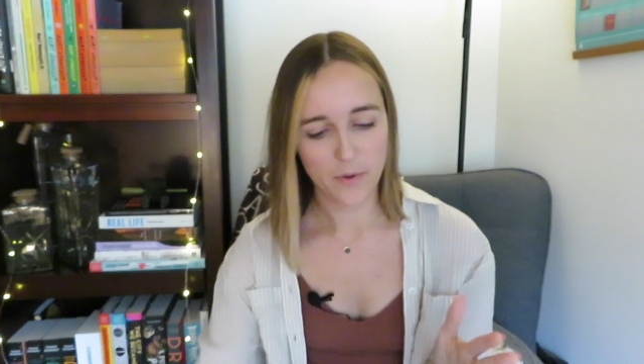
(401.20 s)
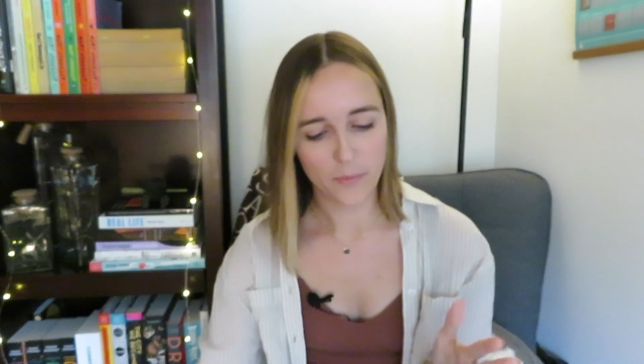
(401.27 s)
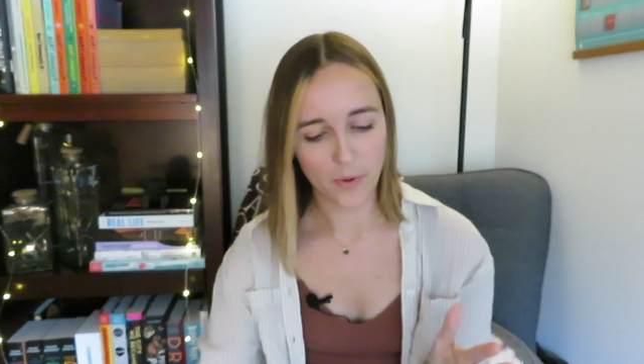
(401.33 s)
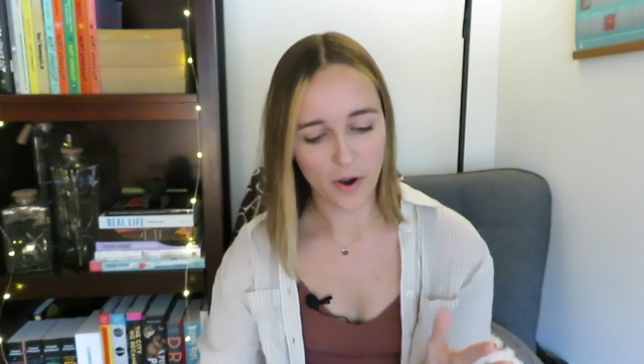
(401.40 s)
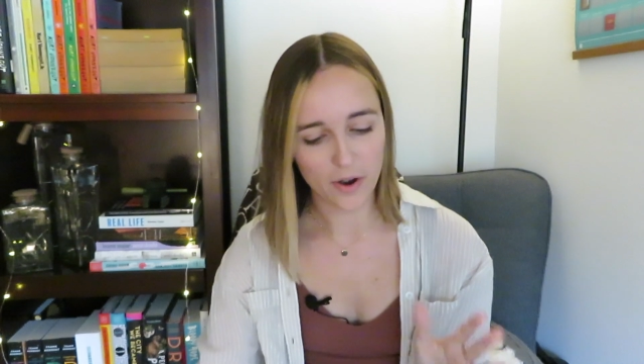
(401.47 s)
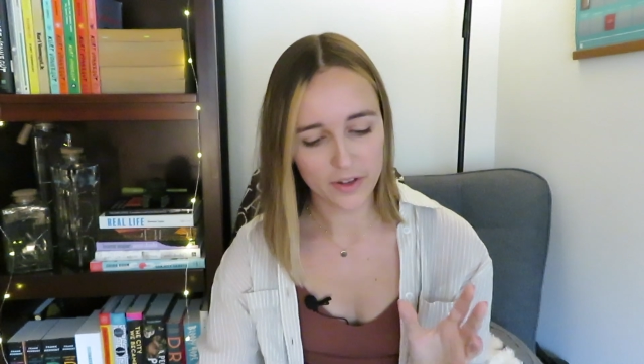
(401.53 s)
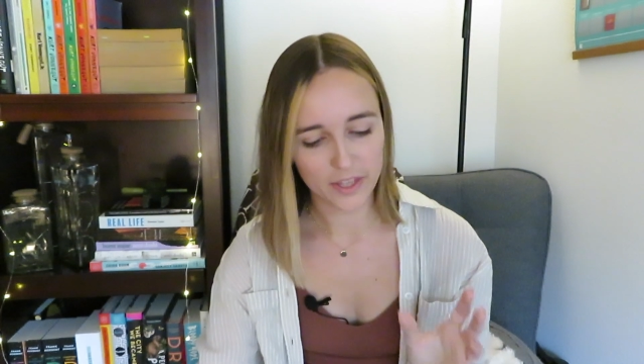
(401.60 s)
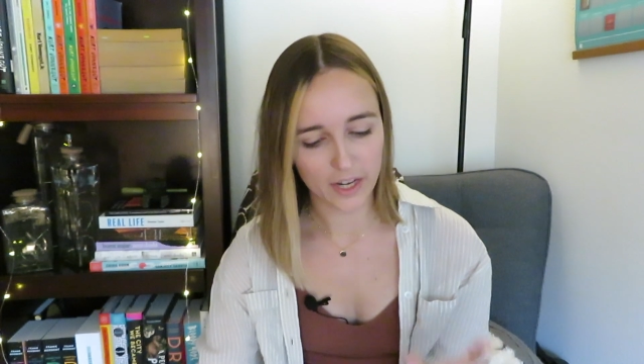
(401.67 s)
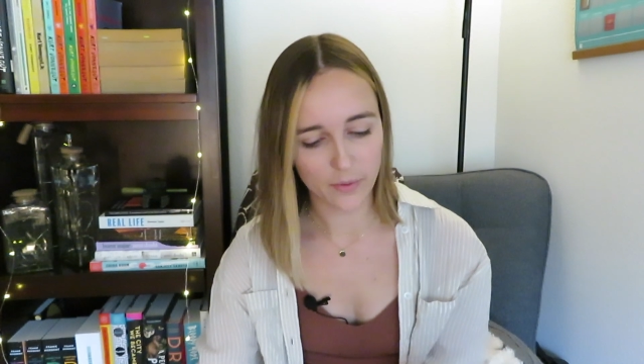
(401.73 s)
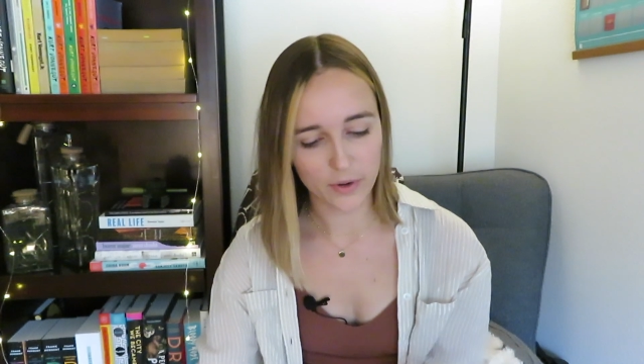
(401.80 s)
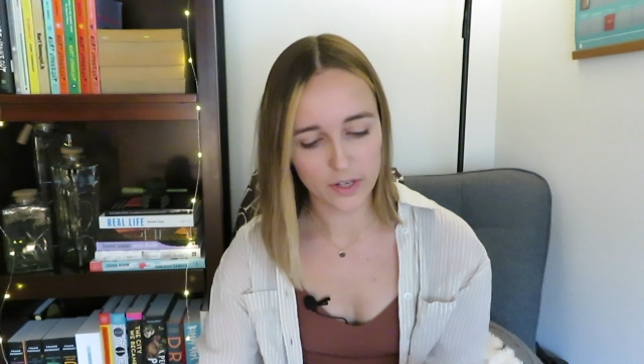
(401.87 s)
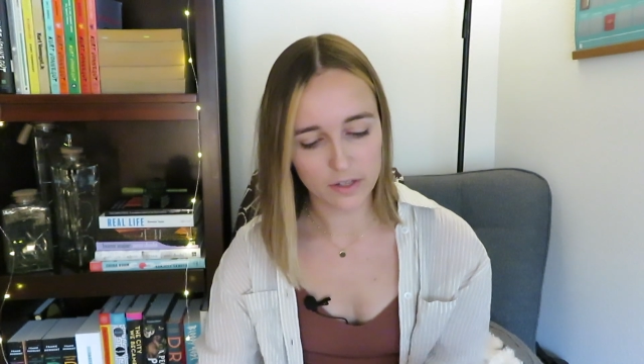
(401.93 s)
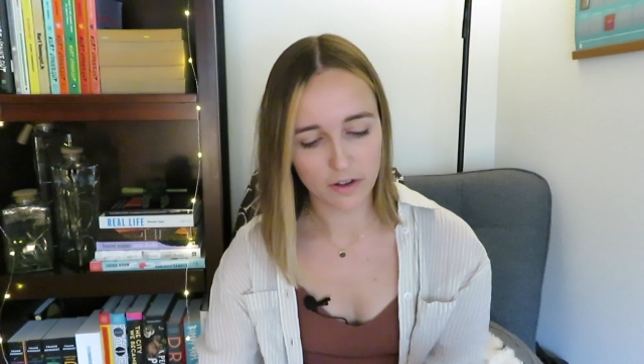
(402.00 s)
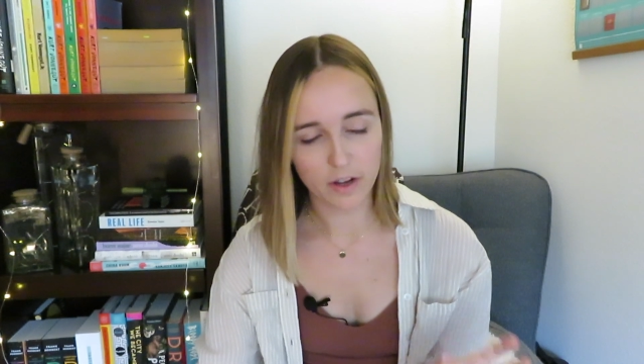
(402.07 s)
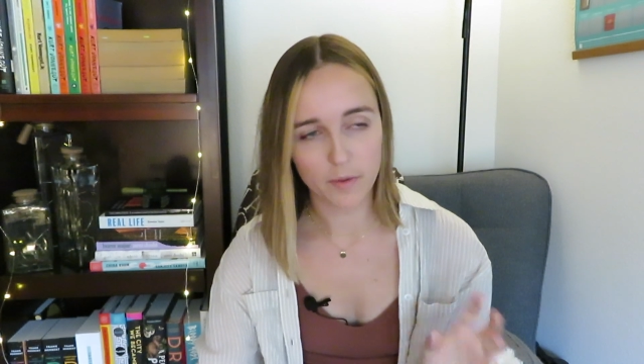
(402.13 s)
part that I want
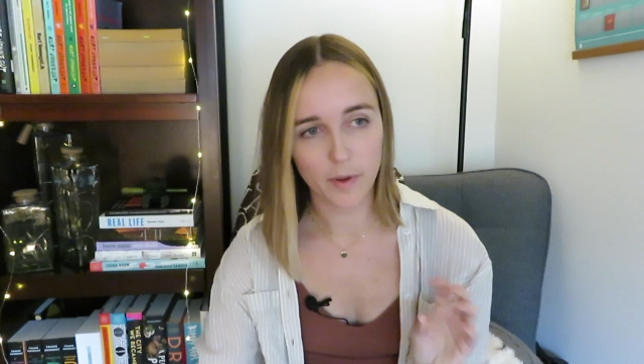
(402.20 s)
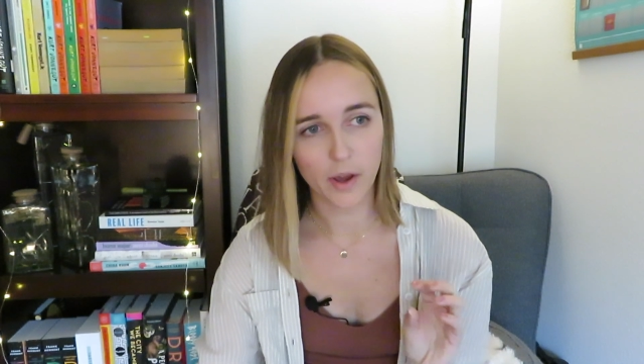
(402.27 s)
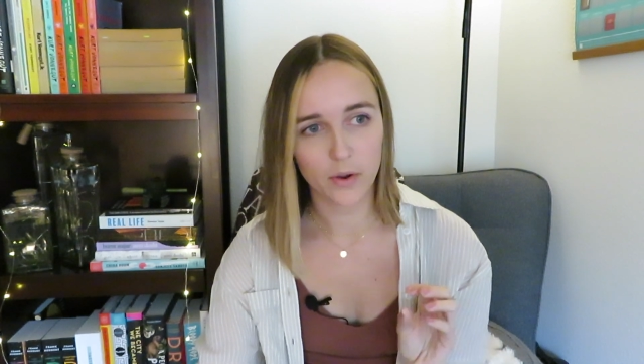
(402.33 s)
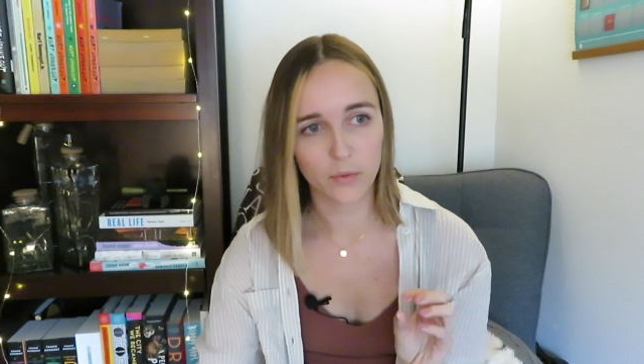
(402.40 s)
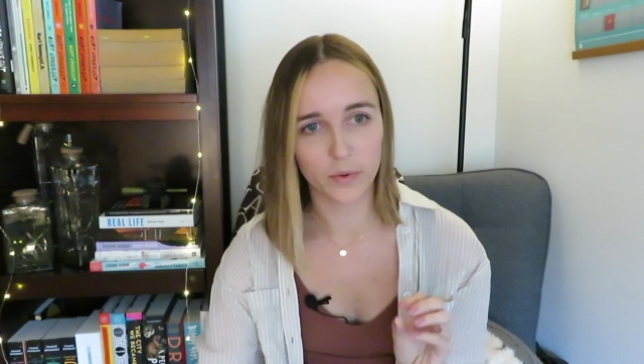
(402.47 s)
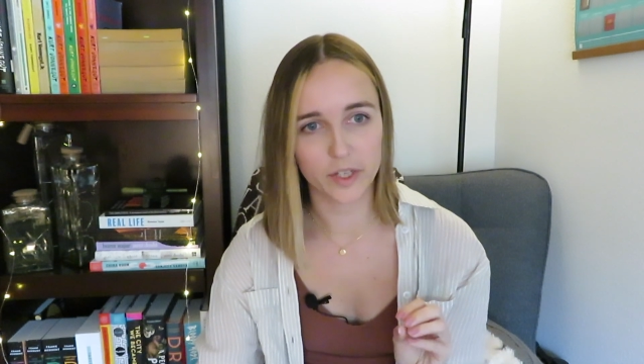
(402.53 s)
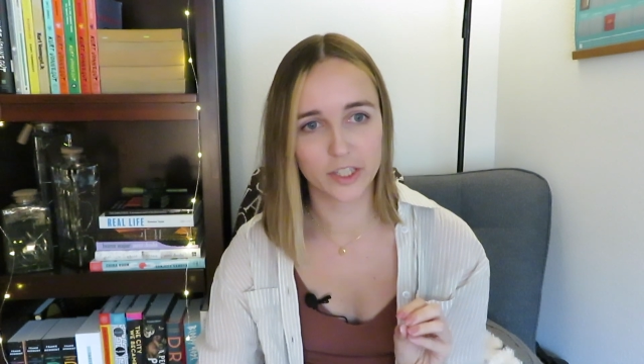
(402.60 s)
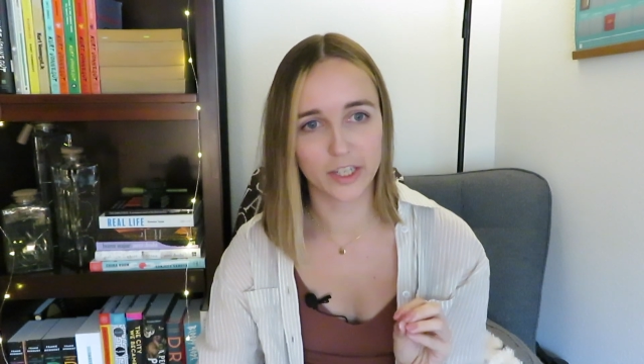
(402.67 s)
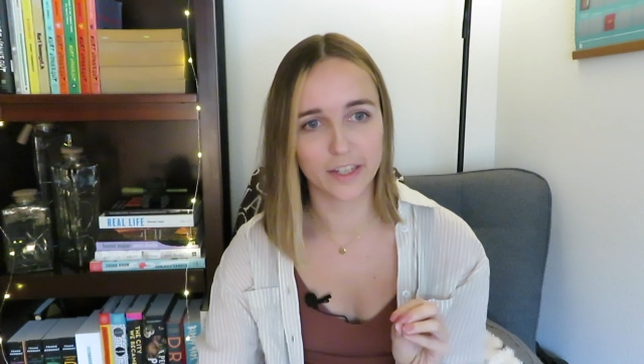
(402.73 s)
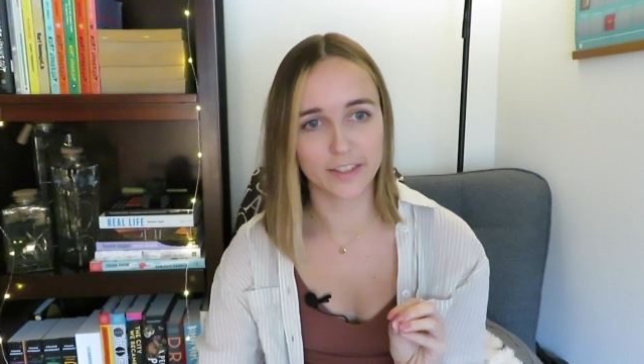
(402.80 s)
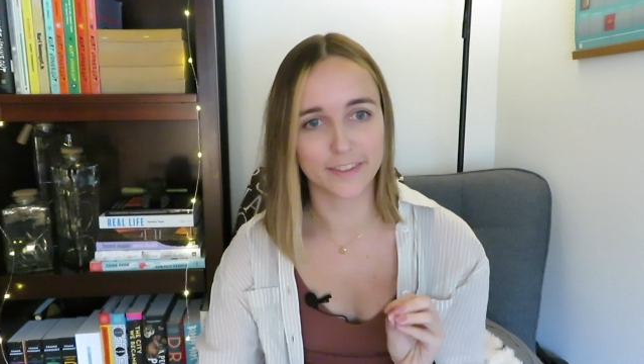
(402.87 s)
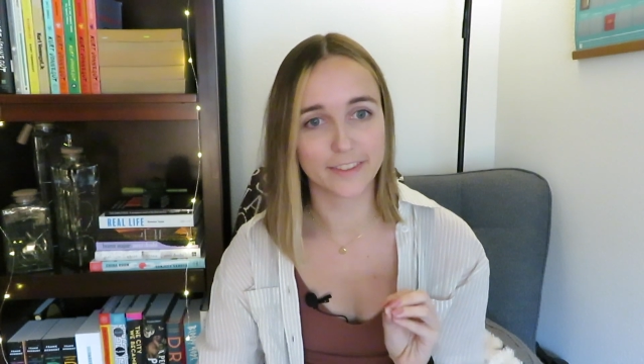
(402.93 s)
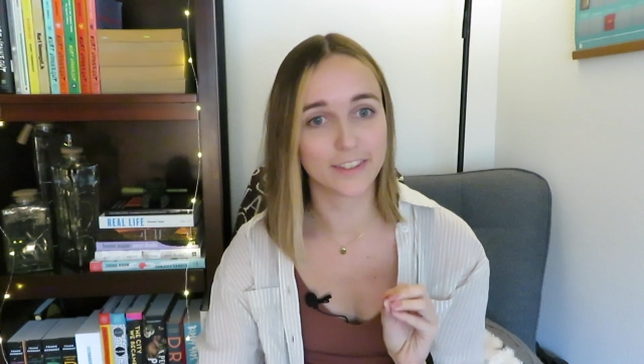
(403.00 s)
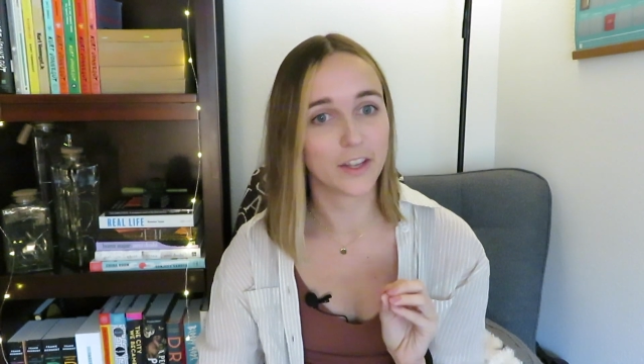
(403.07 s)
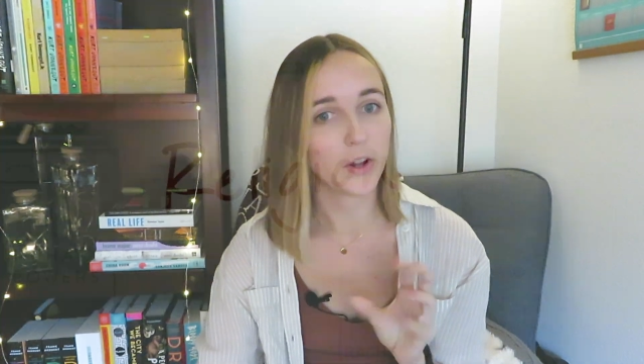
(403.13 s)
to talk about, which
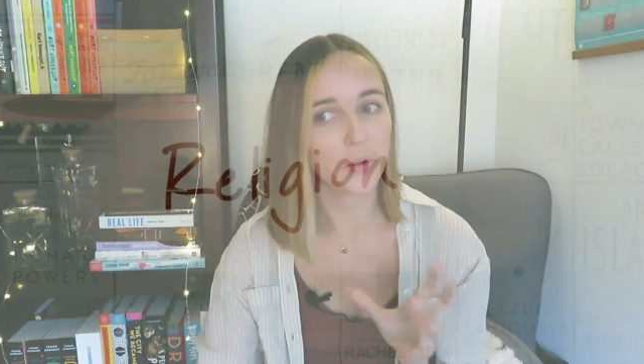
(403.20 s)
is